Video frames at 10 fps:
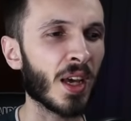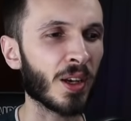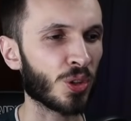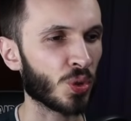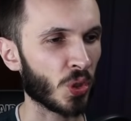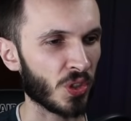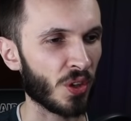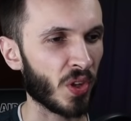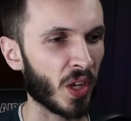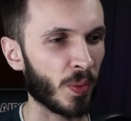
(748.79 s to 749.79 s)
duck
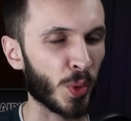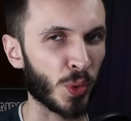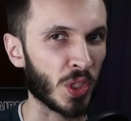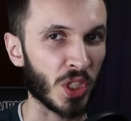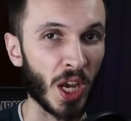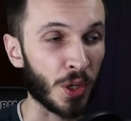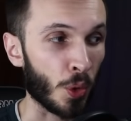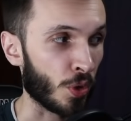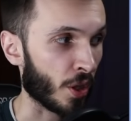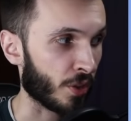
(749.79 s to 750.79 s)
crossover, to which I
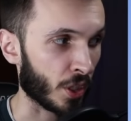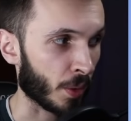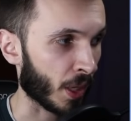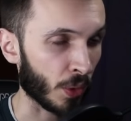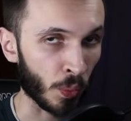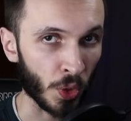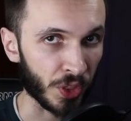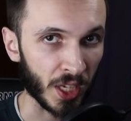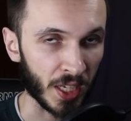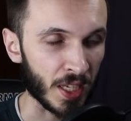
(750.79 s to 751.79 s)
know nothing about
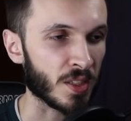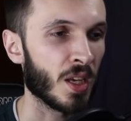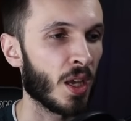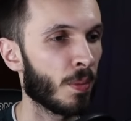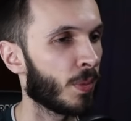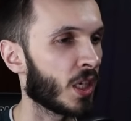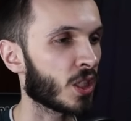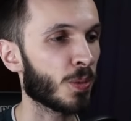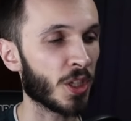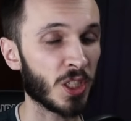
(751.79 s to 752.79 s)
what that is, but
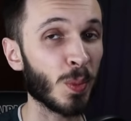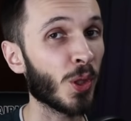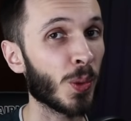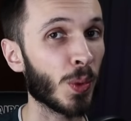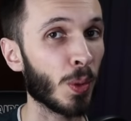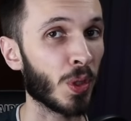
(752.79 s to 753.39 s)
it's possible that we